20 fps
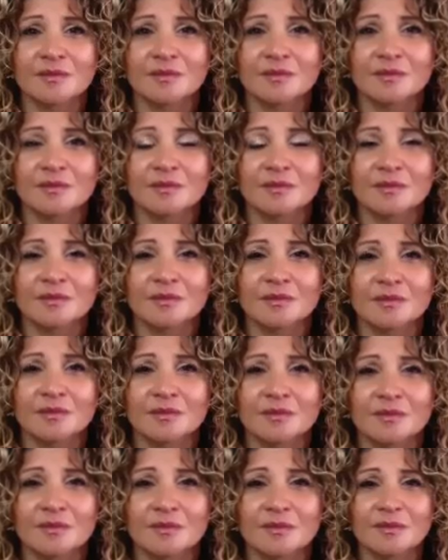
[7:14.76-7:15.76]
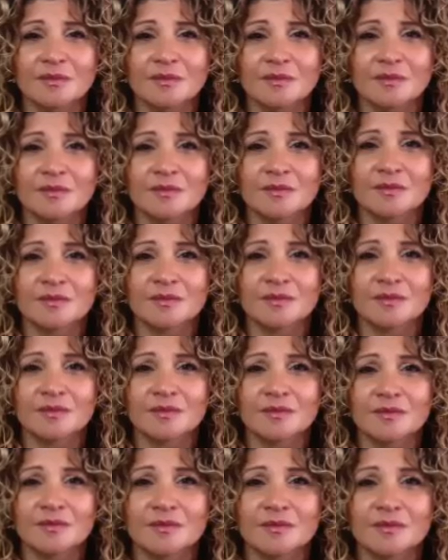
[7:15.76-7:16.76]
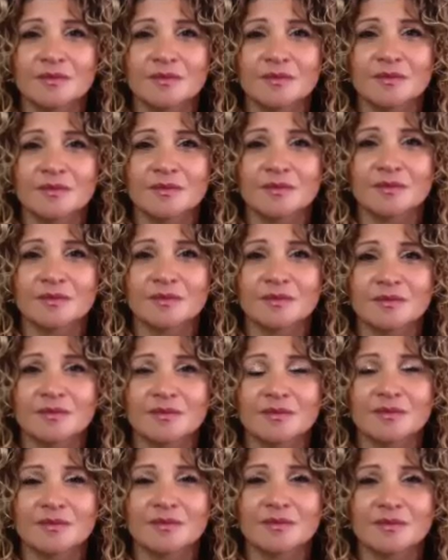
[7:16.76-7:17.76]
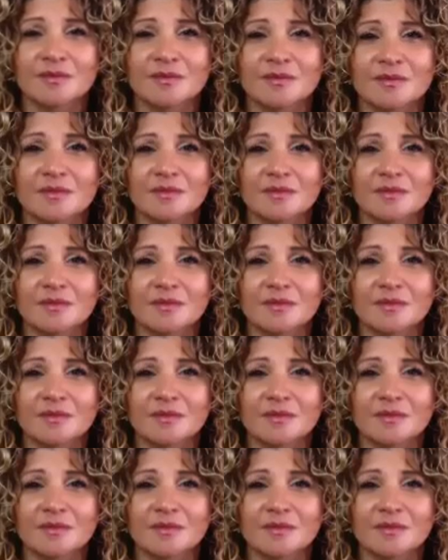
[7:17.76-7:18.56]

(silent)